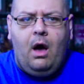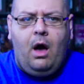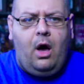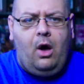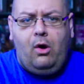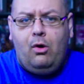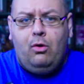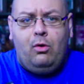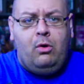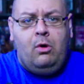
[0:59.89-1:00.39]

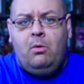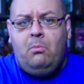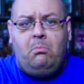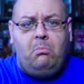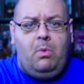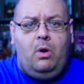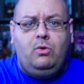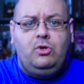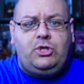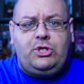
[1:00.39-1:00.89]
oh,
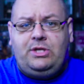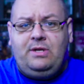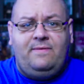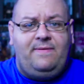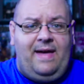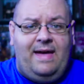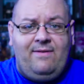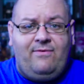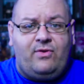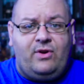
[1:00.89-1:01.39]
most of
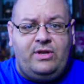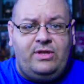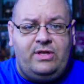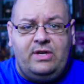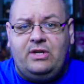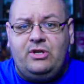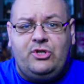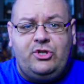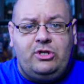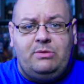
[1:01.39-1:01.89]

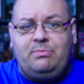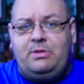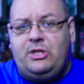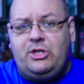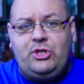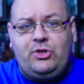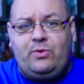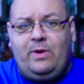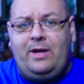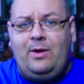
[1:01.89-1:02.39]
everything should be
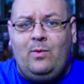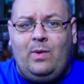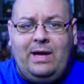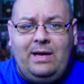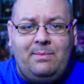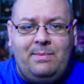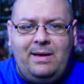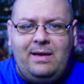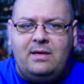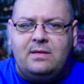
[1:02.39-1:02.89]
straight
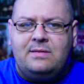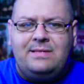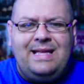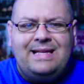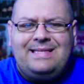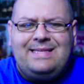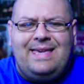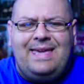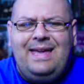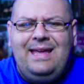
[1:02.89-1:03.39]
white males?
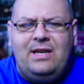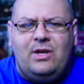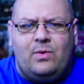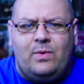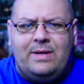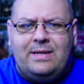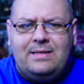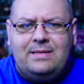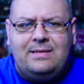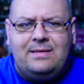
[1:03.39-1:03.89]
That's
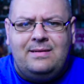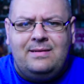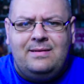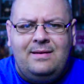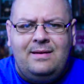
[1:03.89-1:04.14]
ignorant.